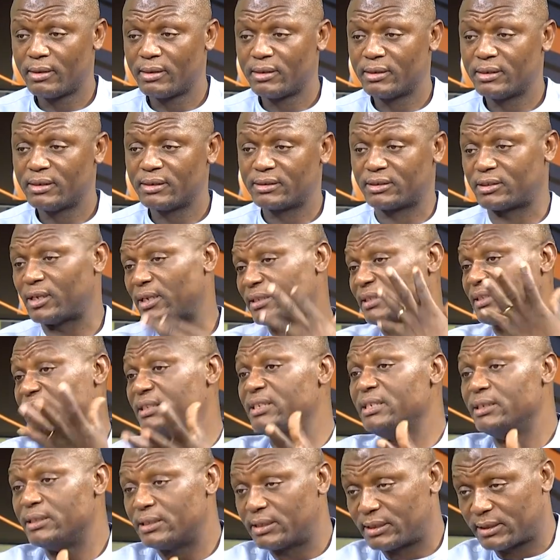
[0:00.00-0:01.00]

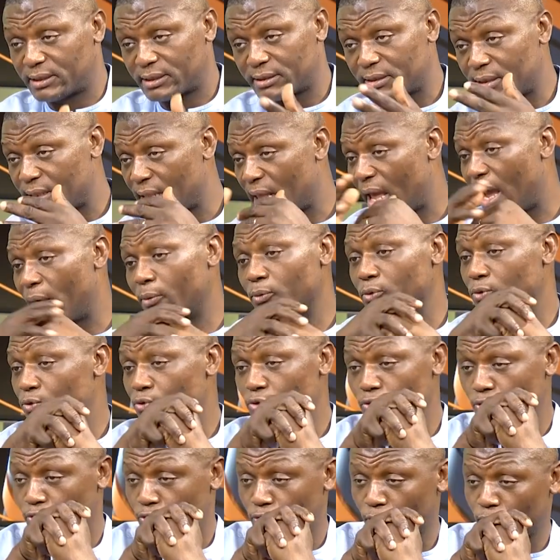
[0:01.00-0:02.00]
succeeds, I will
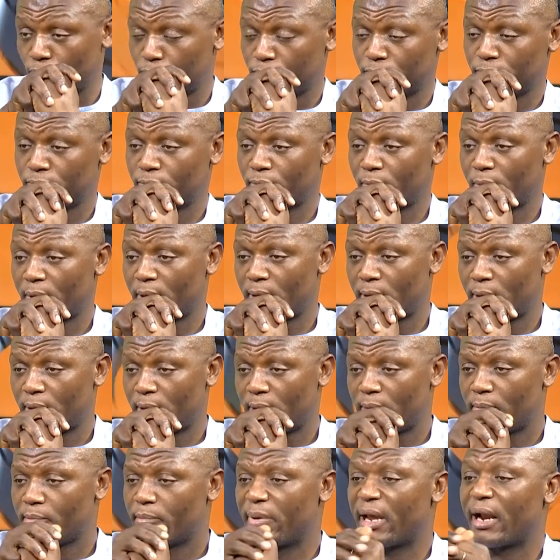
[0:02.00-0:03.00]
do so.
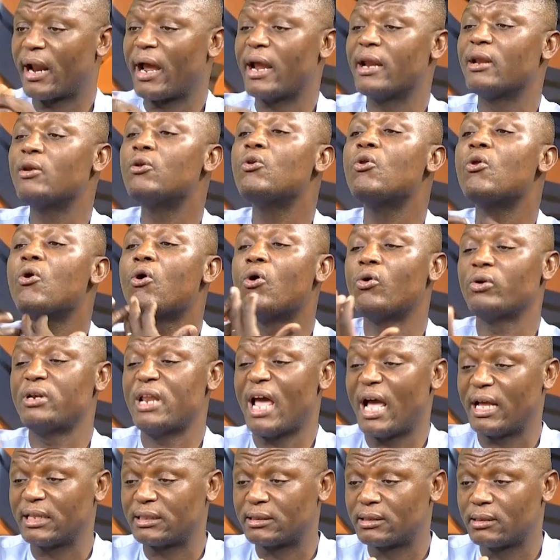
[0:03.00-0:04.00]
But I know
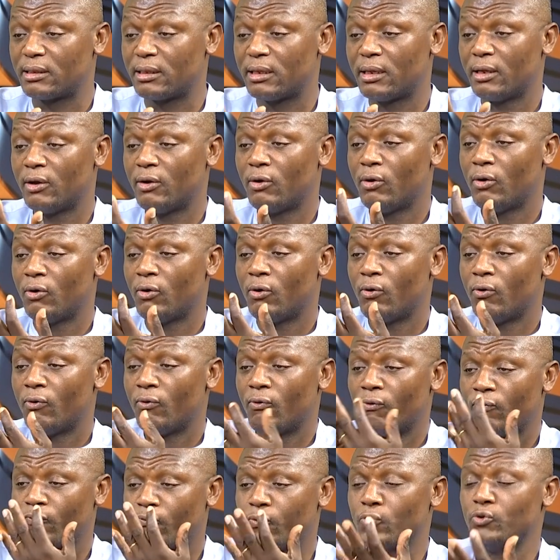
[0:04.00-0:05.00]
that
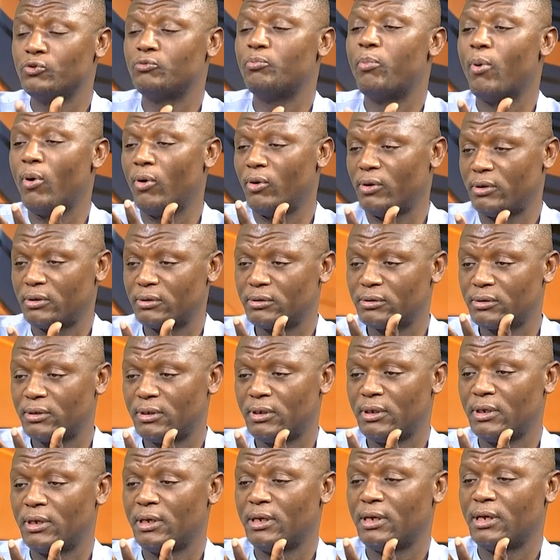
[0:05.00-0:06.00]
football
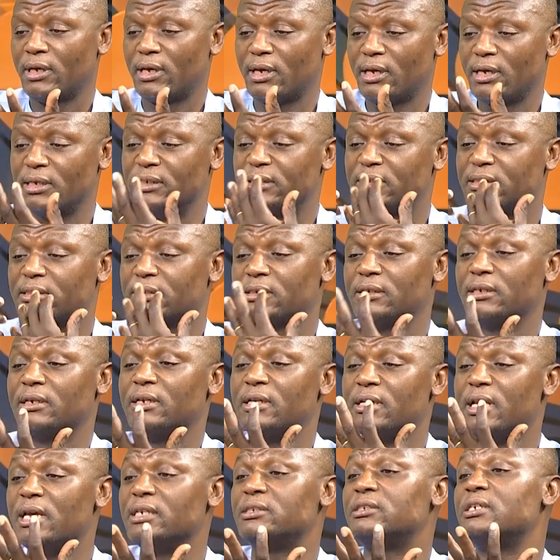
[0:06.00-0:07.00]
is
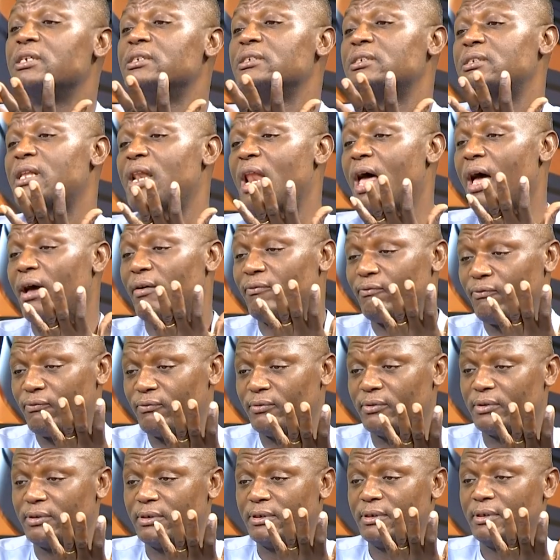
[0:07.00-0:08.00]
nations' love.
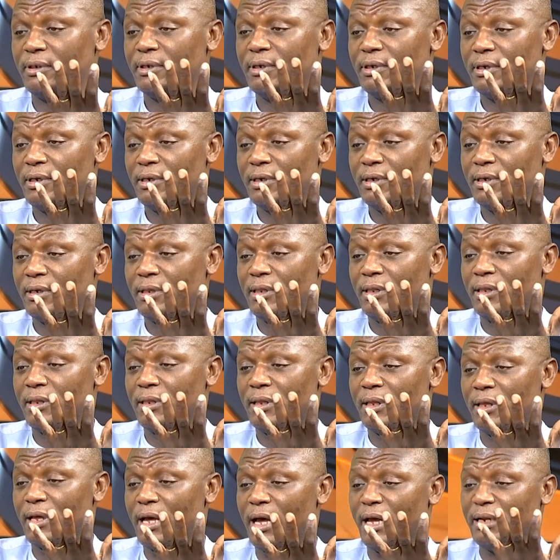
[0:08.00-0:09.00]

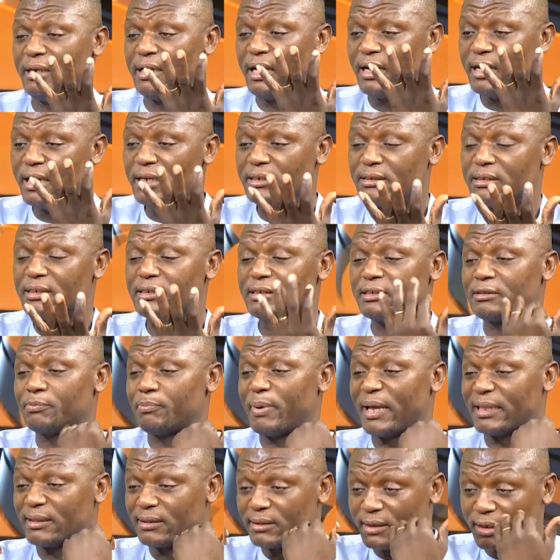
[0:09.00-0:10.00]
The nations
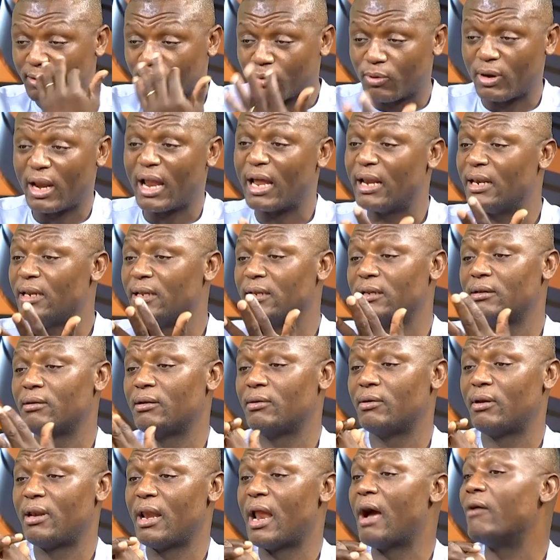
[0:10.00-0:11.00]
particularly
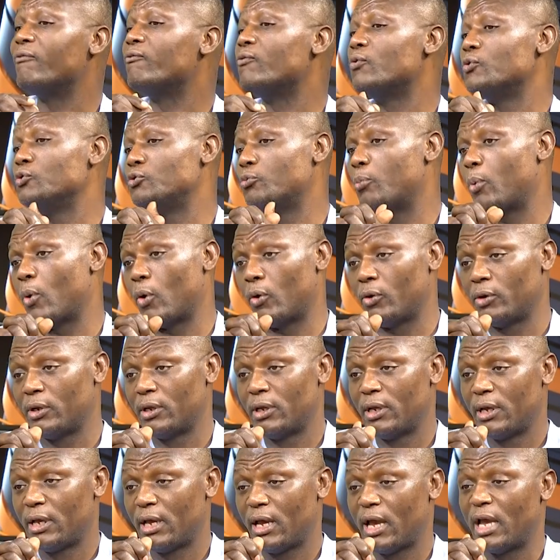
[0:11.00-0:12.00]
love football.
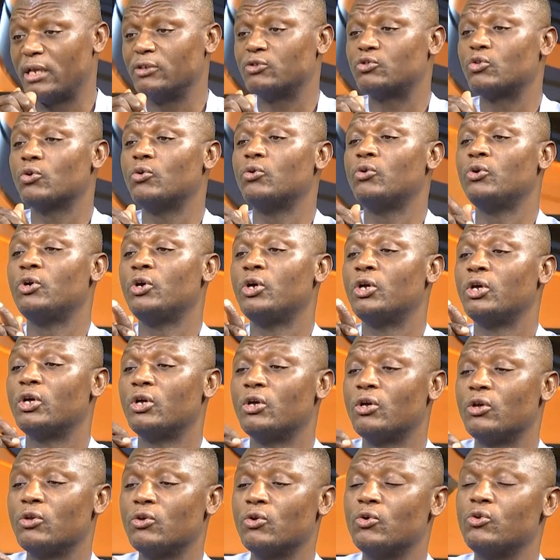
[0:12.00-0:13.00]
And so
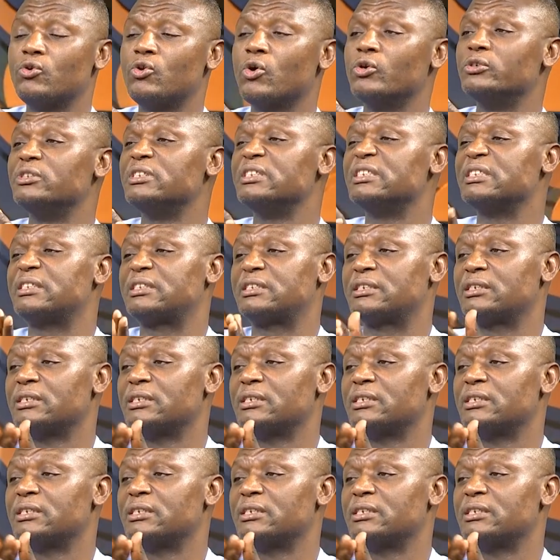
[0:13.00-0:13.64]
you don't